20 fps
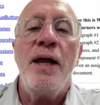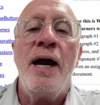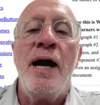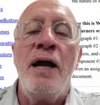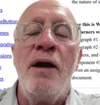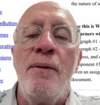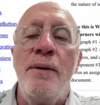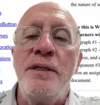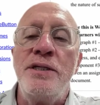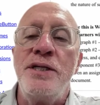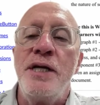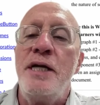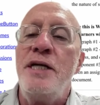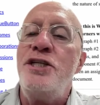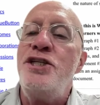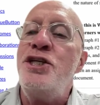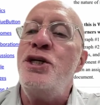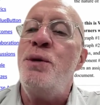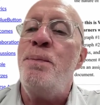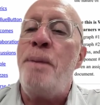I always say
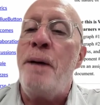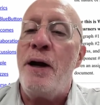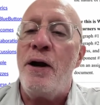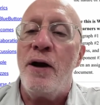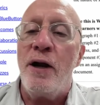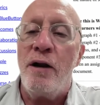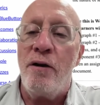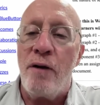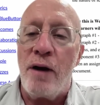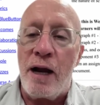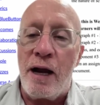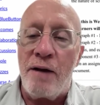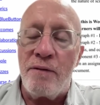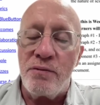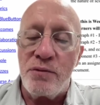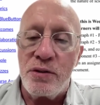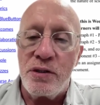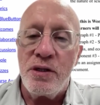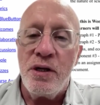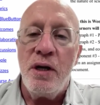2
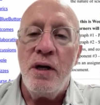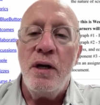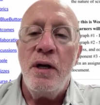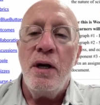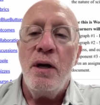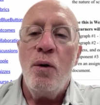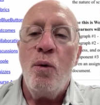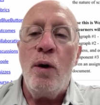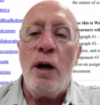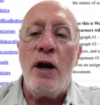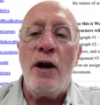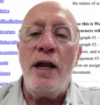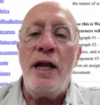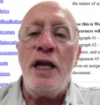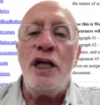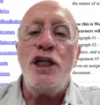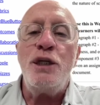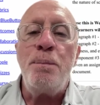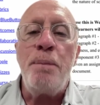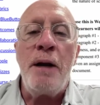paragraphs, where
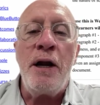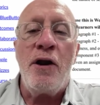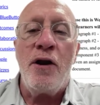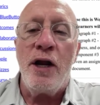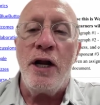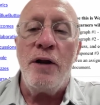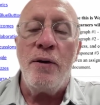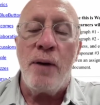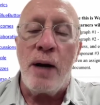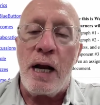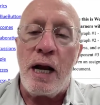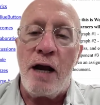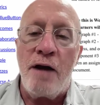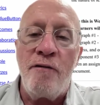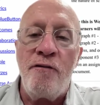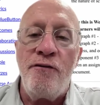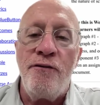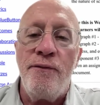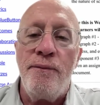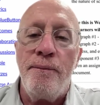each
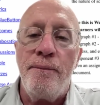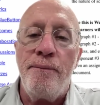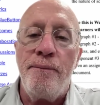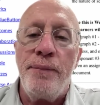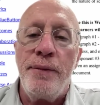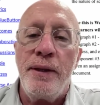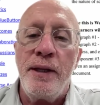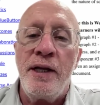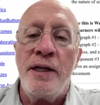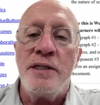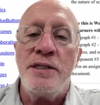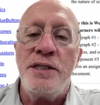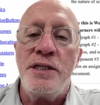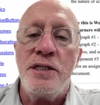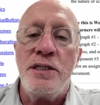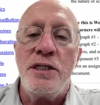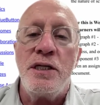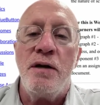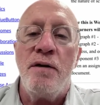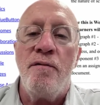paragraph
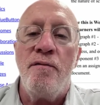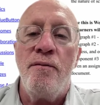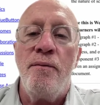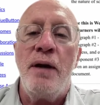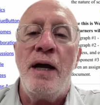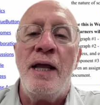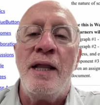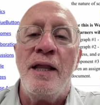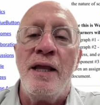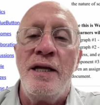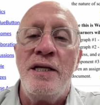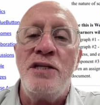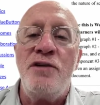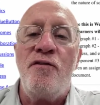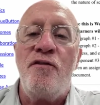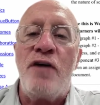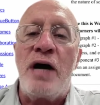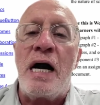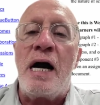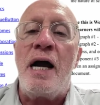consists of at
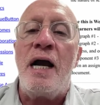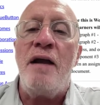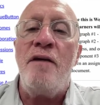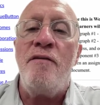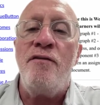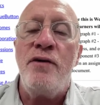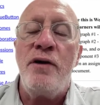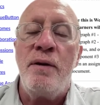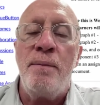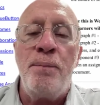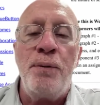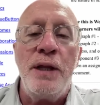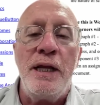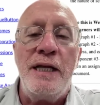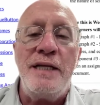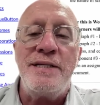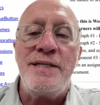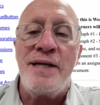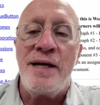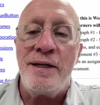least 5
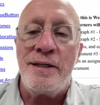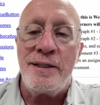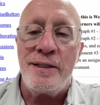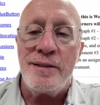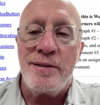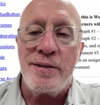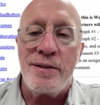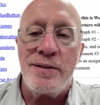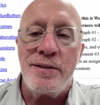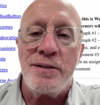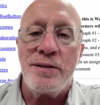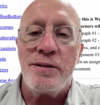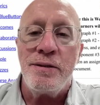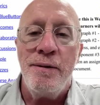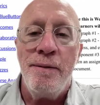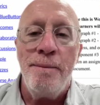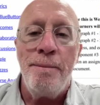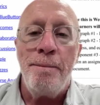complete sentences.